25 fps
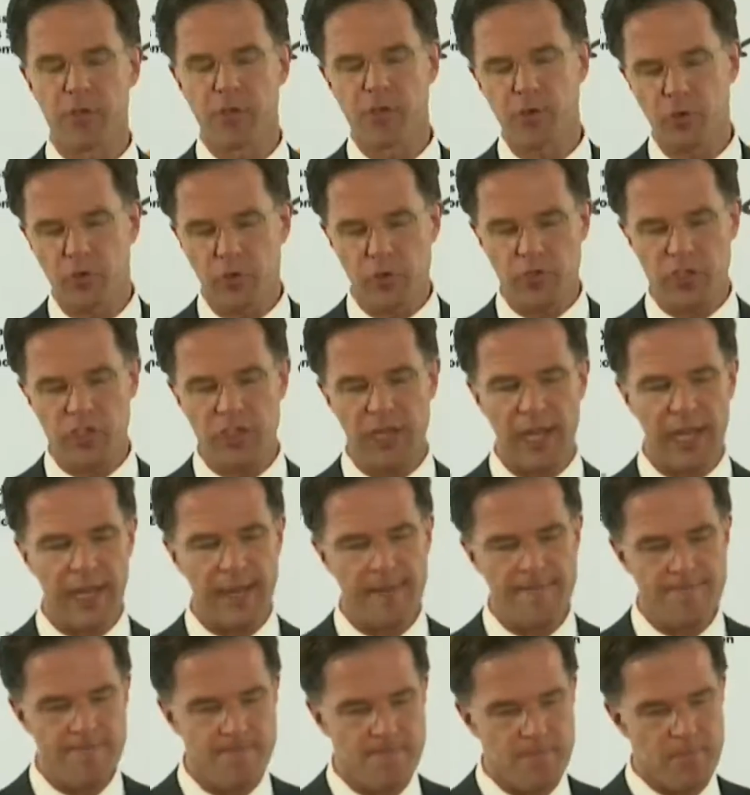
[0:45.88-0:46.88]
could say
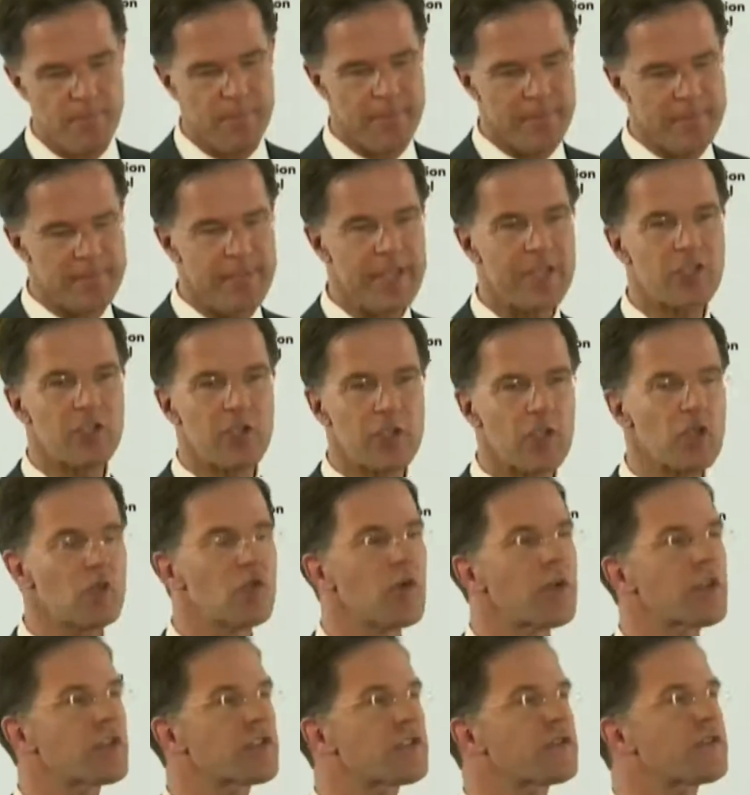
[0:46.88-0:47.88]
these are the
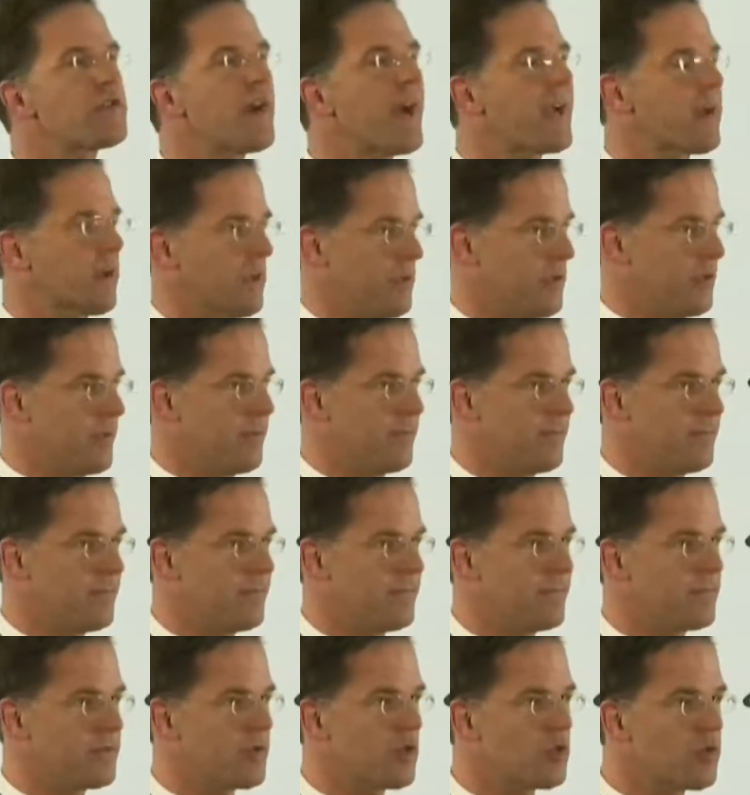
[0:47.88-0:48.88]

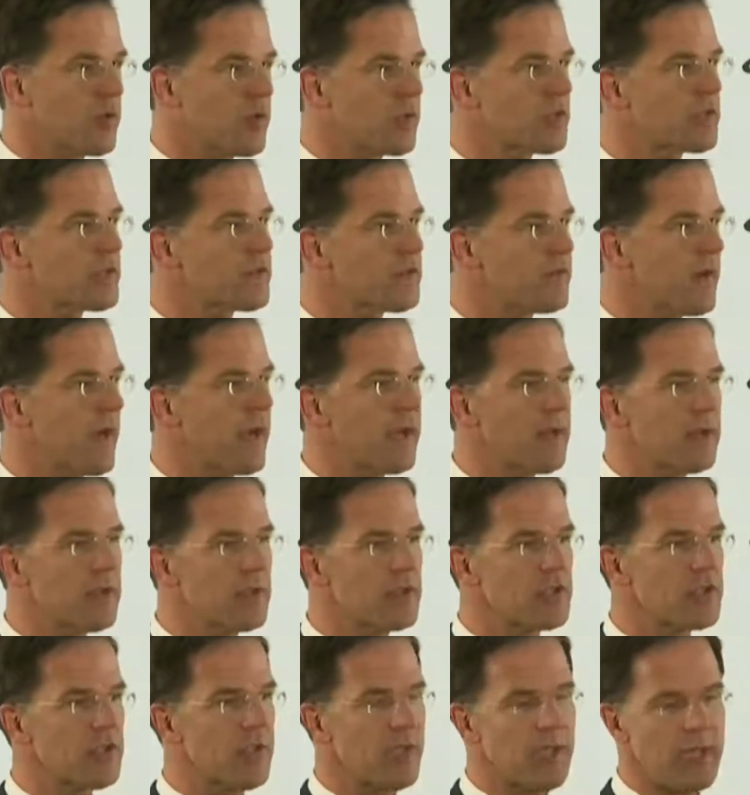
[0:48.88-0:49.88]
quarterfinals. The
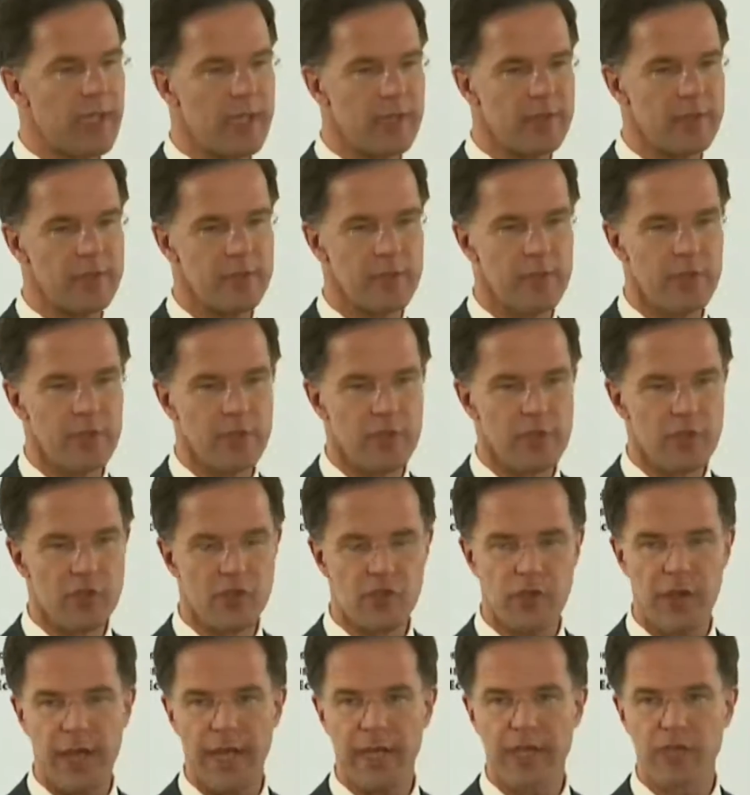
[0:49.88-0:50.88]
quarterfinals in
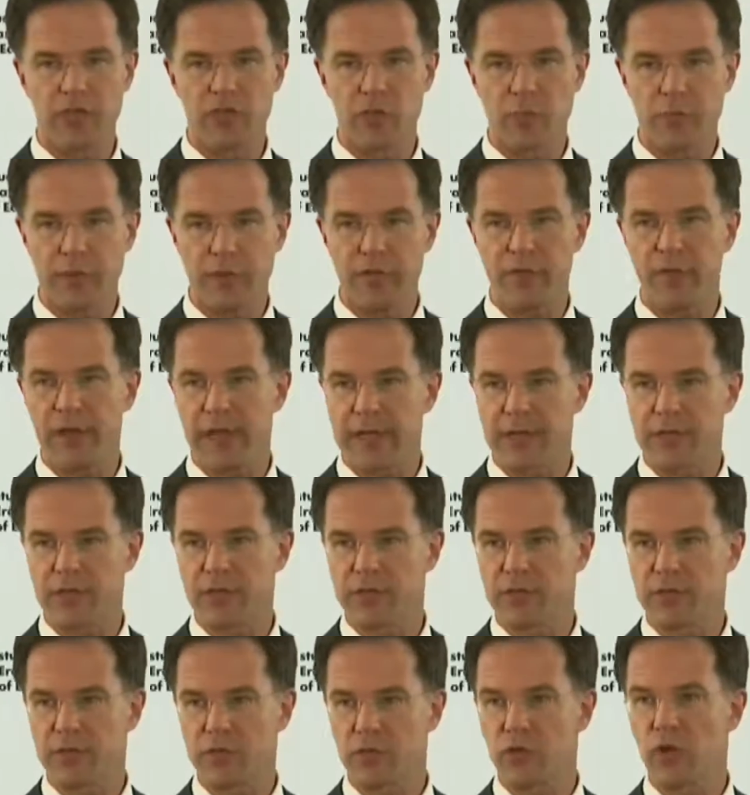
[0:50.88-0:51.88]
trying to
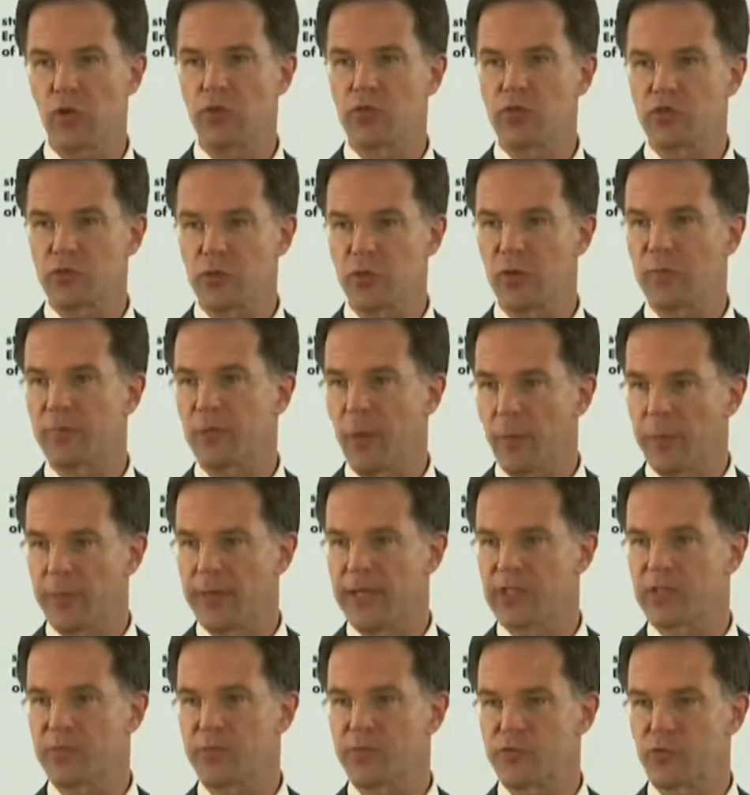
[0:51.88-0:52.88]
prevent the wrong sort of
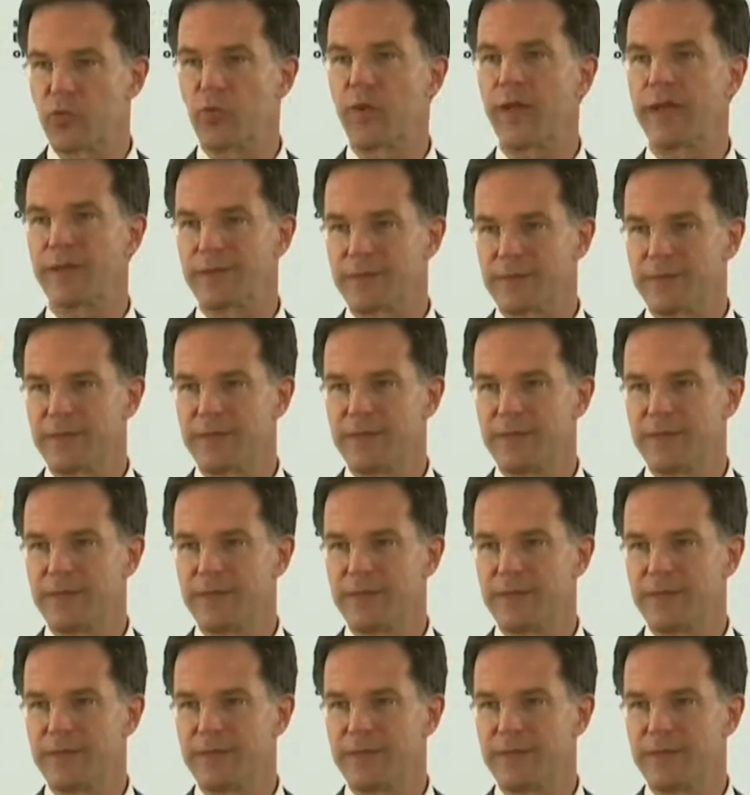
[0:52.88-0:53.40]
populism to win.